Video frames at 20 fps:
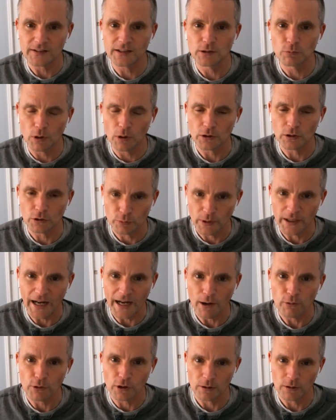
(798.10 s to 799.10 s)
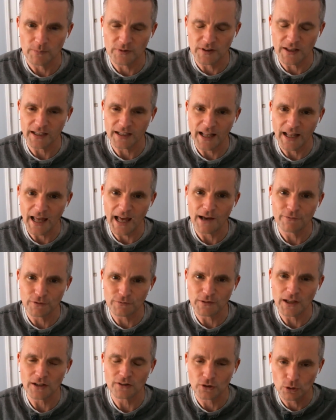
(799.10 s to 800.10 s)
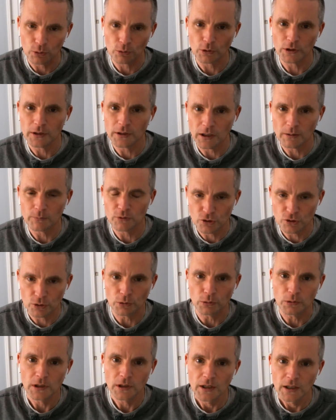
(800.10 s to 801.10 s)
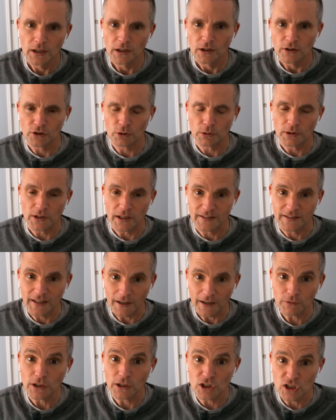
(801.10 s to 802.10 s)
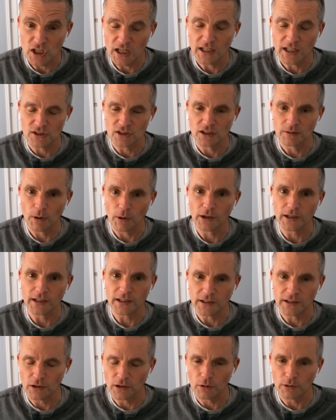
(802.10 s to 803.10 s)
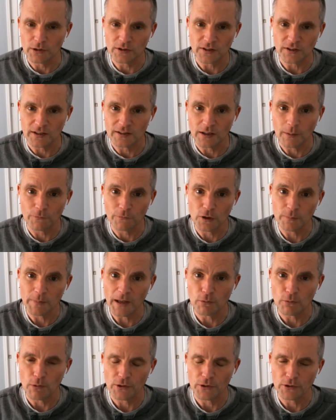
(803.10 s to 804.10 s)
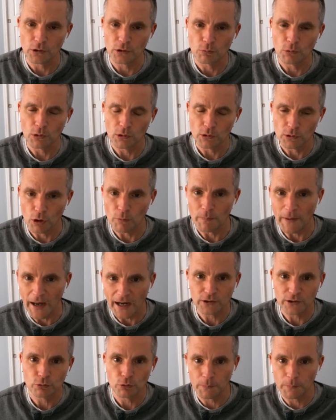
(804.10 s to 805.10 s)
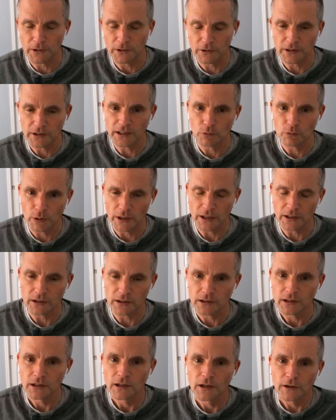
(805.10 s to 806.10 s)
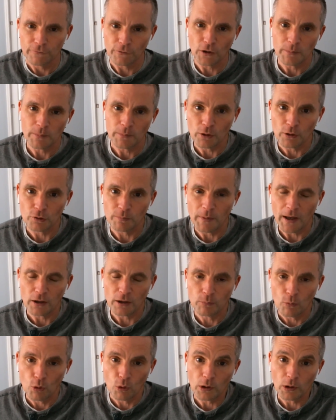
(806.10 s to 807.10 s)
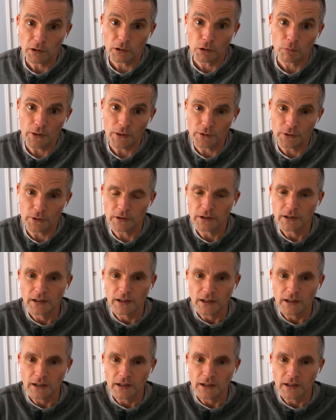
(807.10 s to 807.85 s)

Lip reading: what great outcomes they can have if that story comes true. So it's definitely a change in the market. And, it's up for debate whether we'll go back to a period where fundamentals matter more or whether